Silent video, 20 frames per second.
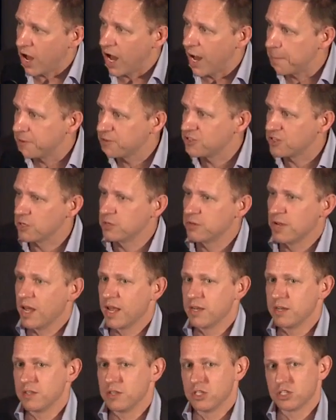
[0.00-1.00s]
opposite
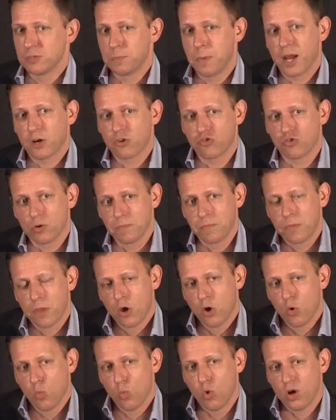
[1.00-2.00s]
end of the spectrum
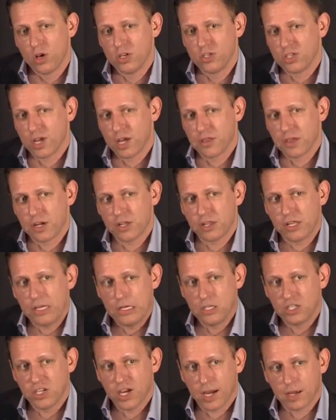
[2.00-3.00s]
was the
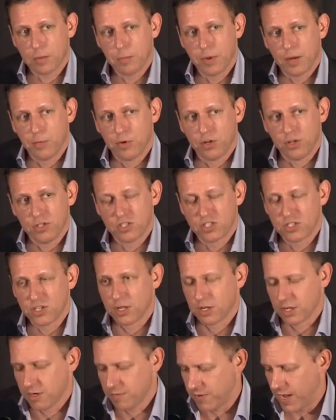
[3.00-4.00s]
clean tech bubble in
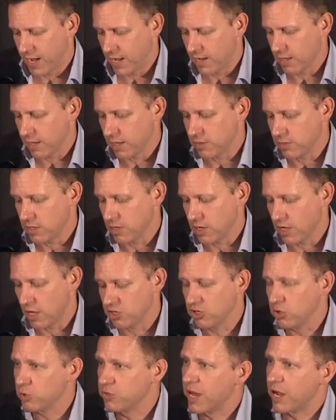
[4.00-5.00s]
Silicon Valley in the
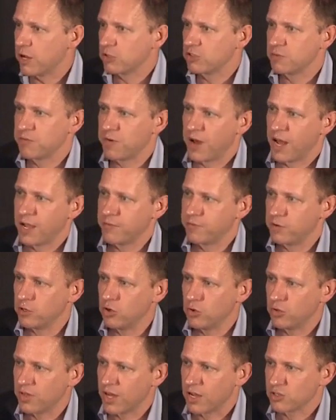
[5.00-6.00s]
2005 to
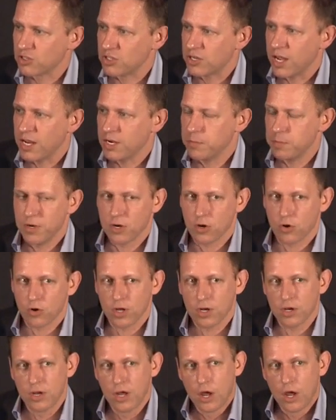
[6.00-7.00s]
2008
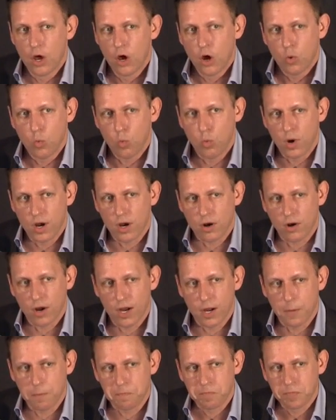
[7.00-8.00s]
period, where
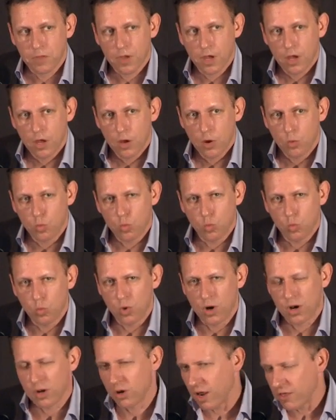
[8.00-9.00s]

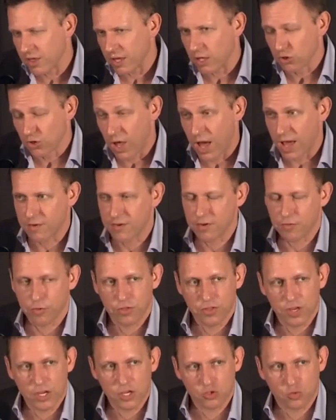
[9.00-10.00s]
I think a lot of different
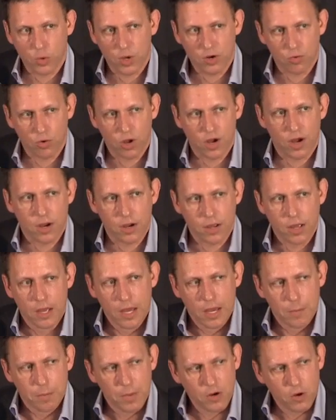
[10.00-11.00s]
things went wrong,
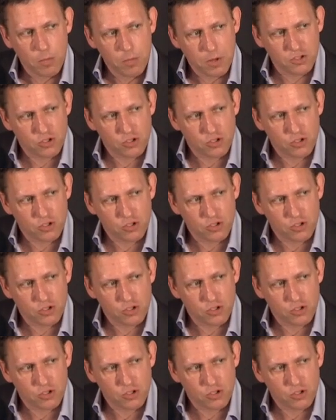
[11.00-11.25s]
but